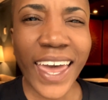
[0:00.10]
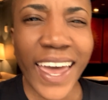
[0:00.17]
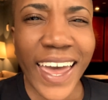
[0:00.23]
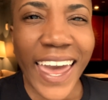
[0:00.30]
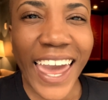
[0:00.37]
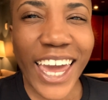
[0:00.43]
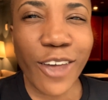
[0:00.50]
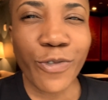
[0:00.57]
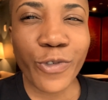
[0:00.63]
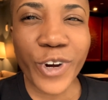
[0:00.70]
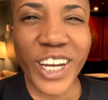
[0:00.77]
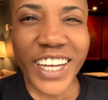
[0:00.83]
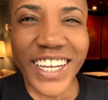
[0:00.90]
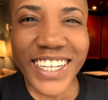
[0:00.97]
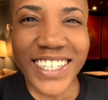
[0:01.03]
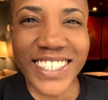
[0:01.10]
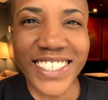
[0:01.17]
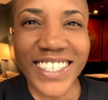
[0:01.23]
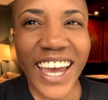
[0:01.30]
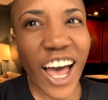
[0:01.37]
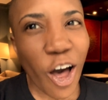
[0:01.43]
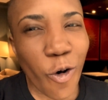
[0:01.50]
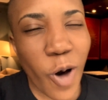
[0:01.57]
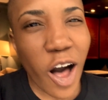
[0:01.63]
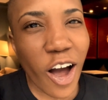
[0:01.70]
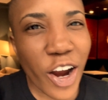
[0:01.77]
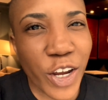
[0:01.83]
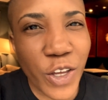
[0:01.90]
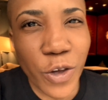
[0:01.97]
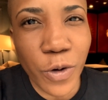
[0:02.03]
Hey friend, how are
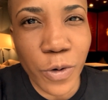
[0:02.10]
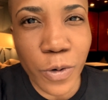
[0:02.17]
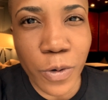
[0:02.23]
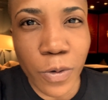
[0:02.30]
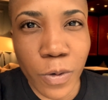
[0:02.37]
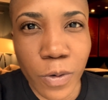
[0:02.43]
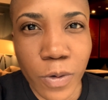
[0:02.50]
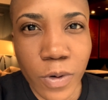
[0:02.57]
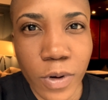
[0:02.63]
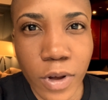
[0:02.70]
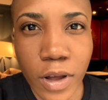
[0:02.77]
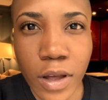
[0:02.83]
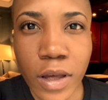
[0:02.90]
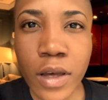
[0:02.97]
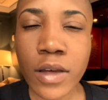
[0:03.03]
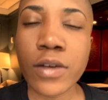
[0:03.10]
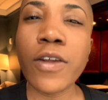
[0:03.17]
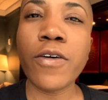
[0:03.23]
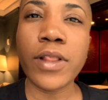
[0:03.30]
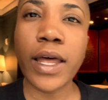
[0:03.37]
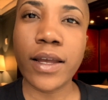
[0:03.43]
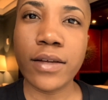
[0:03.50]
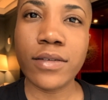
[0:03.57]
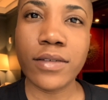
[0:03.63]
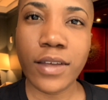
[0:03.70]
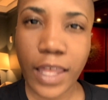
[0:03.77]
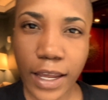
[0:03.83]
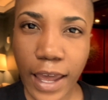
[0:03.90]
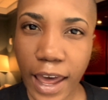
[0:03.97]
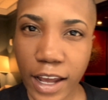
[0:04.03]
you? No, like
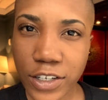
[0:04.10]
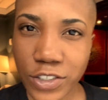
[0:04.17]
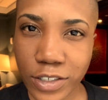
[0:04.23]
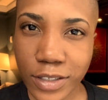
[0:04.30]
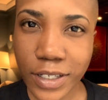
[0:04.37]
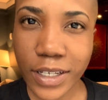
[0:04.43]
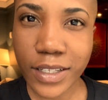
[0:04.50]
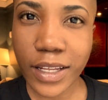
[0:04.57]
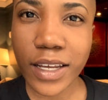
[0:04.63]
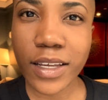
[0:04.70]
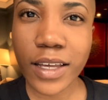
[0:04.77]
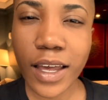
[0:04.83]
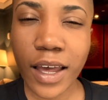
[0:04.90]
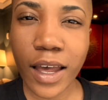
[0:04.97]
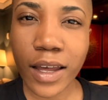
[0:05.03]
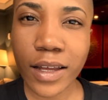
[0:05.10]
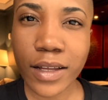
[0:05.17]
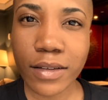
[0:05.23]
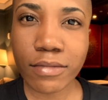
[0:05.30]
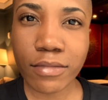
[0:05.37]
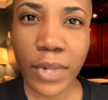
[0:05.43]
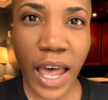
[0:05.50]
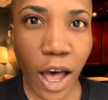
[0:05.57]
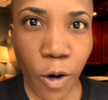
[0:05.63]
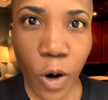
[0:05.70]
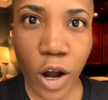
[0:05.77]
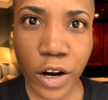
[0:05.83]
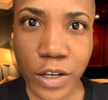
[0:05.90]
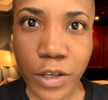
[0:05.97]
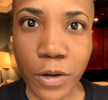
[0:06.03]
actually, like how
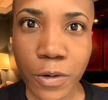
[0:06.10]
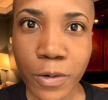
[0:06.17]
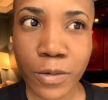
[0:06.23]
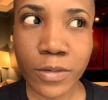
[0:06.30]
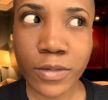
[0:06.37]
are you?